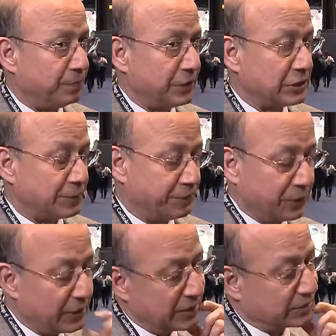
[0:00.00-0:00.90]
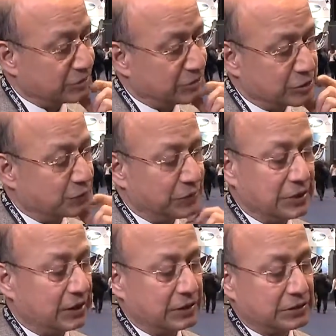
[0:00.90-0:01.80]
there's a syringe with
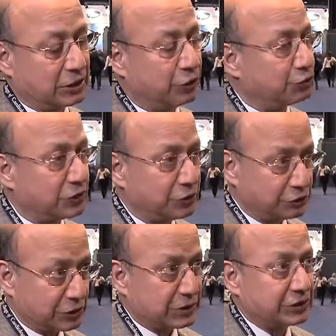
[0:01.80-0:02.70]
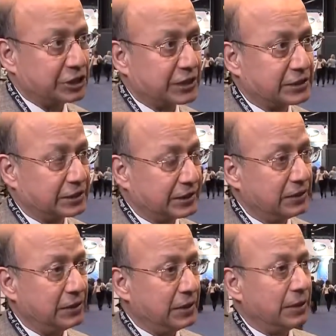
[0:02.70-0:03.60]
a solution, you just inject it in,